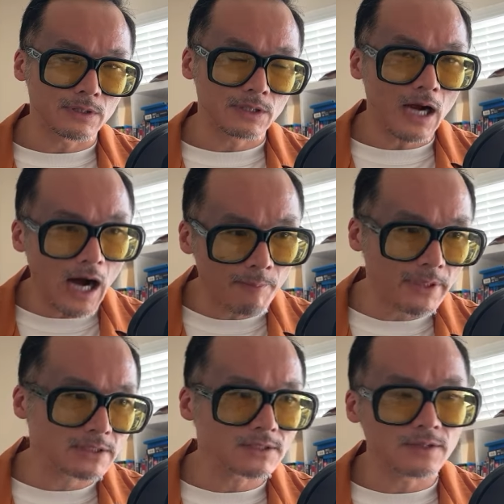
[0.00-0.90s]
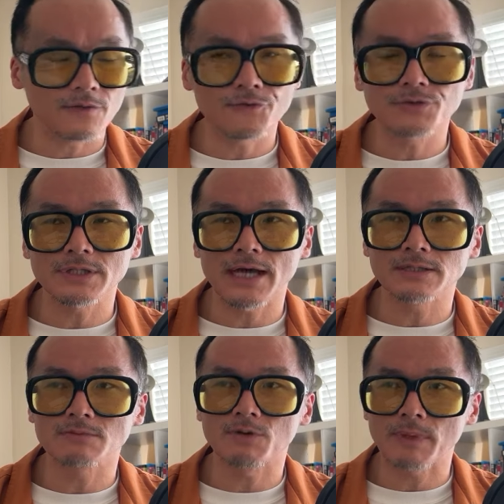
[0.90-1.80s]
comments and
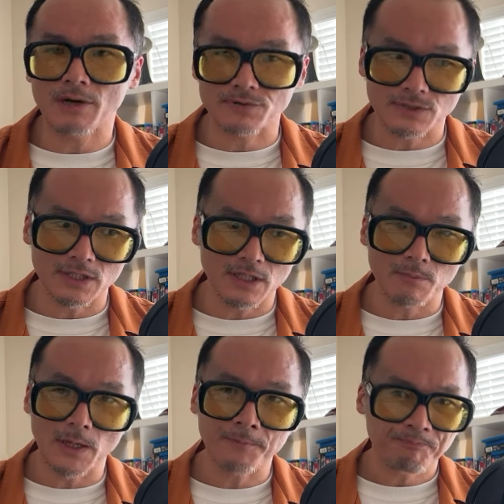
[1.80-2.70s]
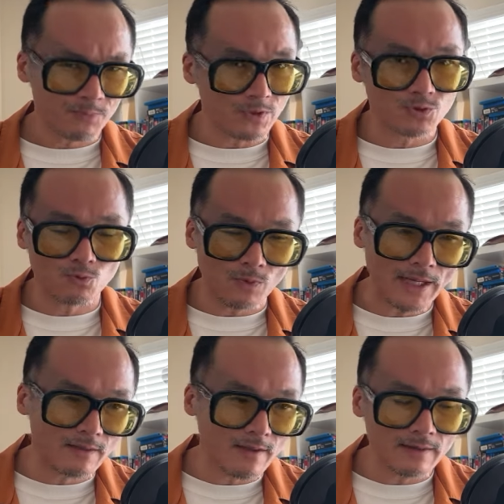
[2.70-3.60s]
enthusiasm about cinema, this
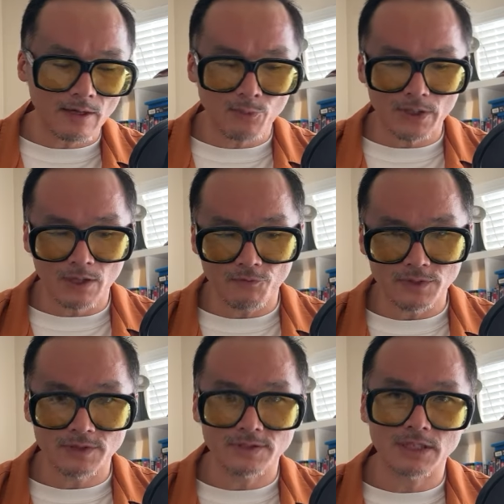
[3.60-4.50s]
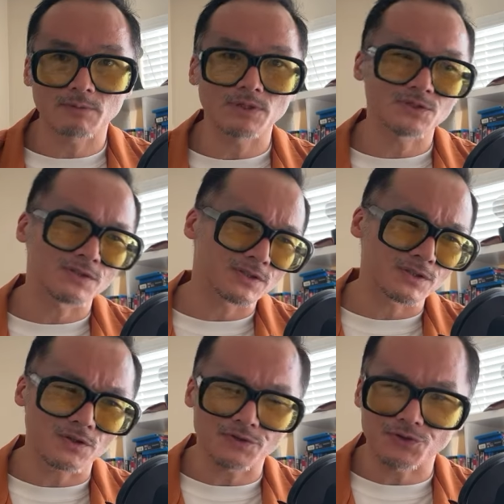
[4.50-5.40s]
great thing that we love, which is cinema. So this
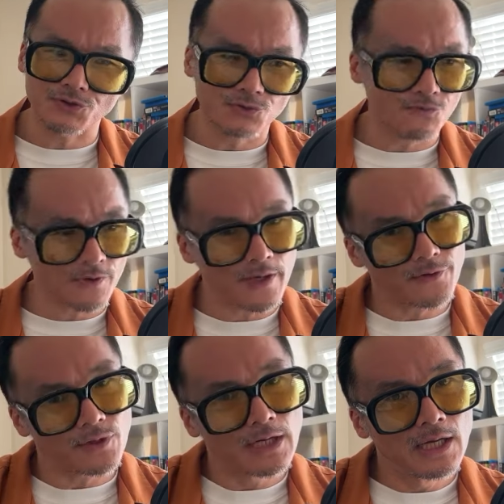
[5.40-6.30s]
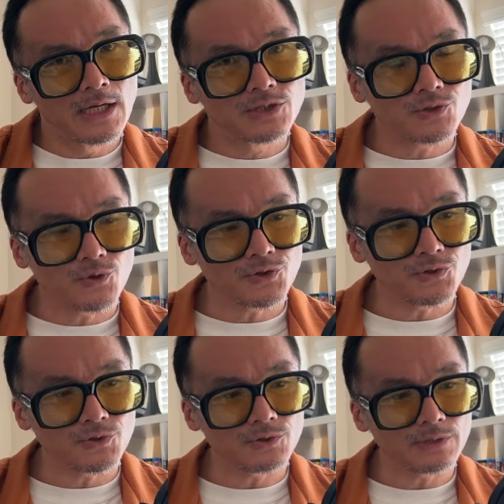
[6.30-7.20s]
is also true for other
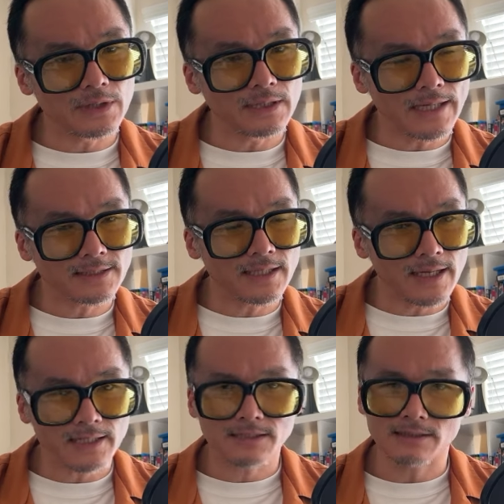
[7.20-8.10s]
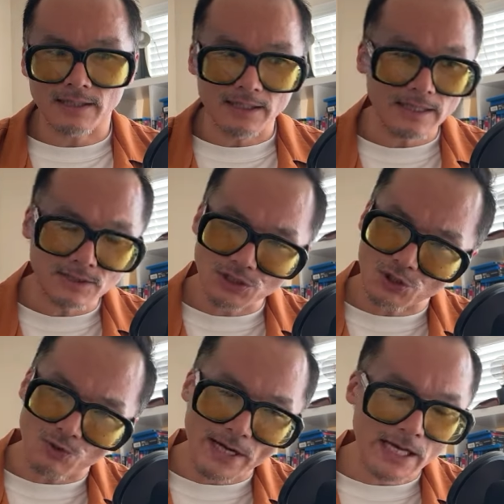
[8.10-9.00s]
social SNS like
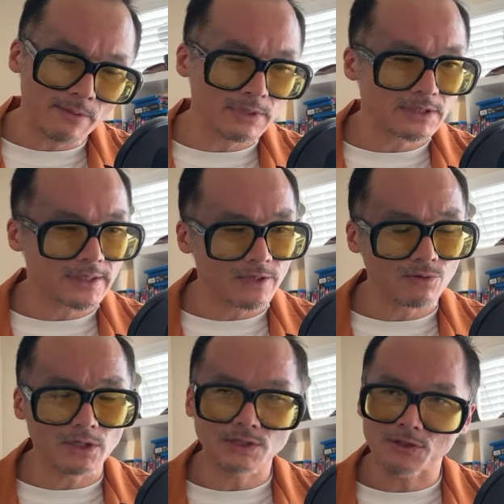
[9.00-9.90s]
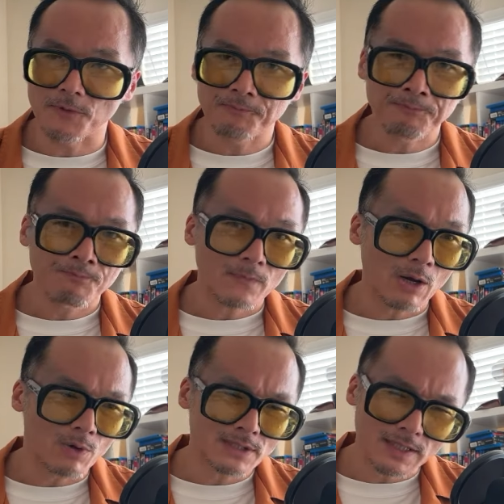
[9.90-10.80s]
Instagram, etc. So I
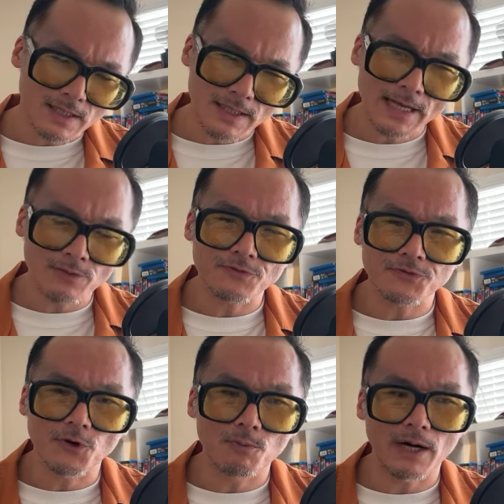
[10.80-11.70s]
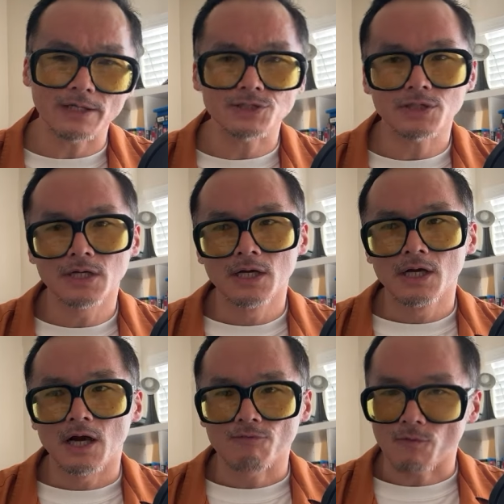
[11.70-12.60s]
want to say thank you so much
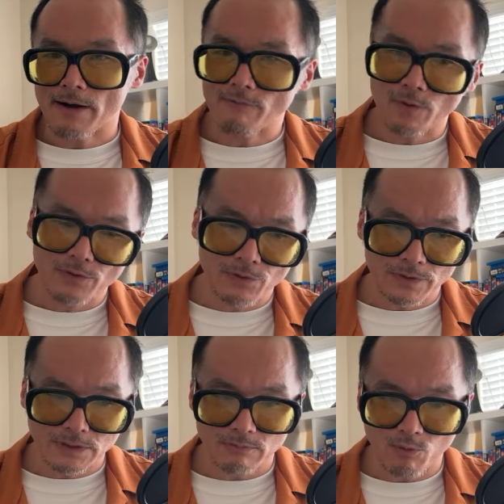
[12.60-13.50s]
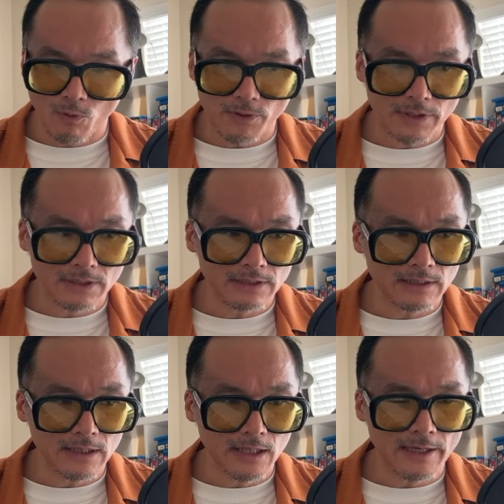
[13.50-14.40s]
for everyone who has supported,
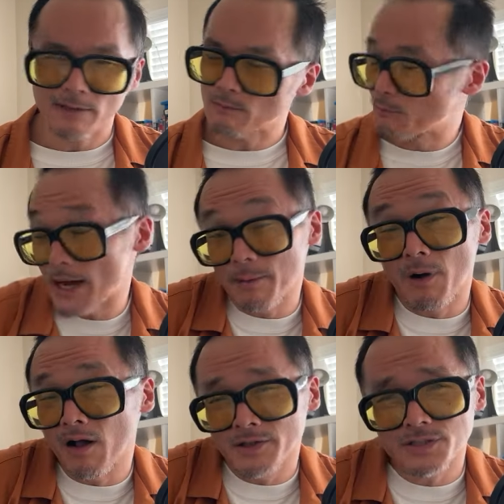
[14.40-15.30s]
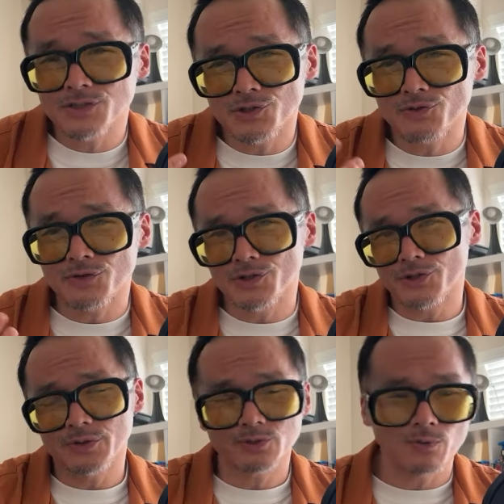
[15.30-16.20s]
and my apologies to
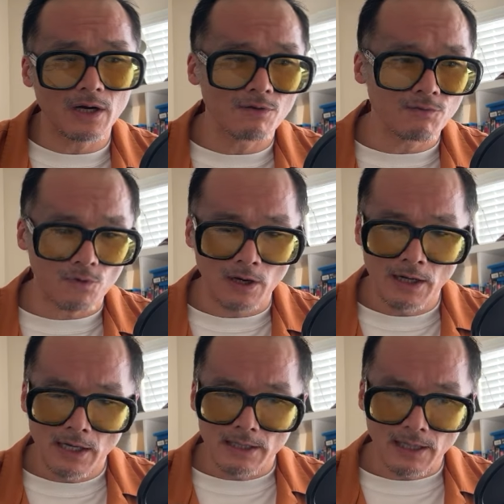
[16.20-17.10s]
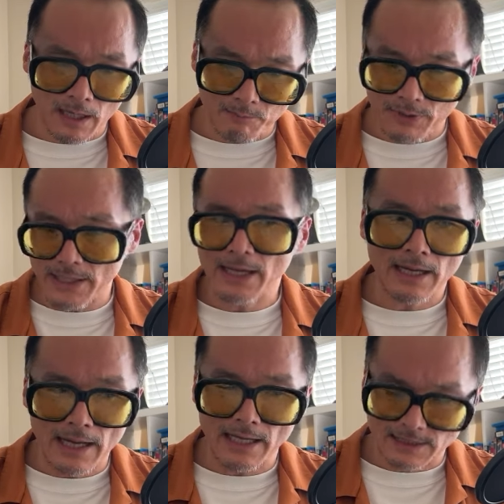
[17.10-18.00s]
you as well for not being
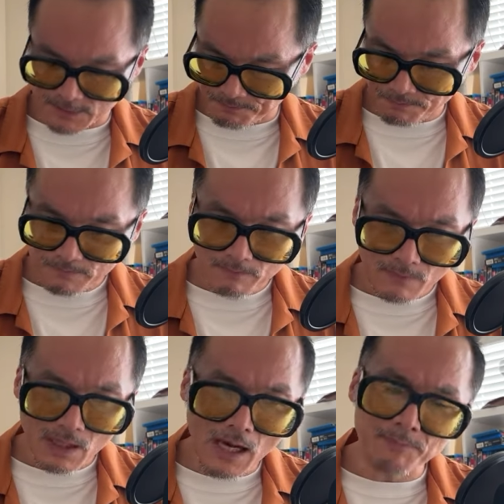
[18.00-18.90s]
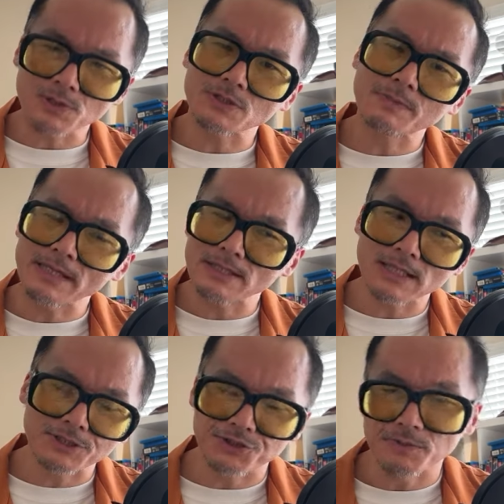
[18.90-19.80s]
as up to speed as
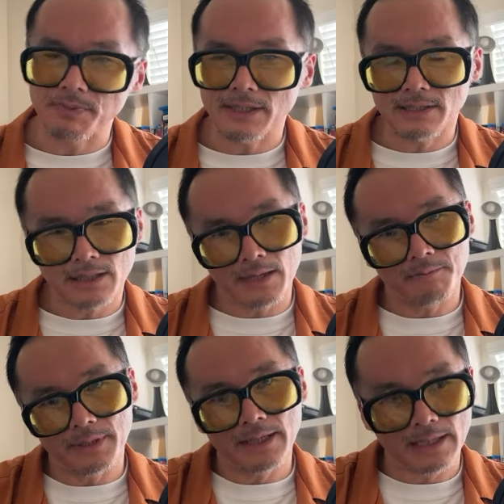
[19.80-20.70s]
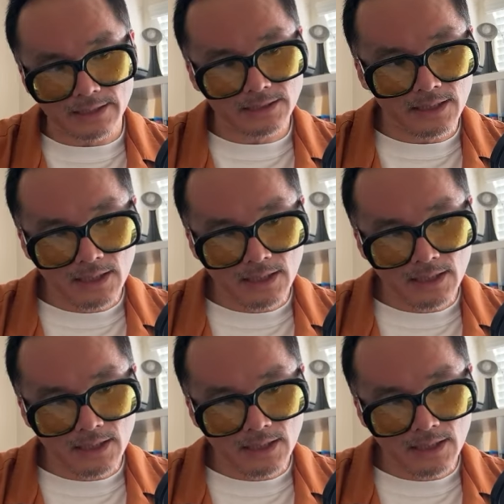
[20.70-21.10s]
I should be, and not being as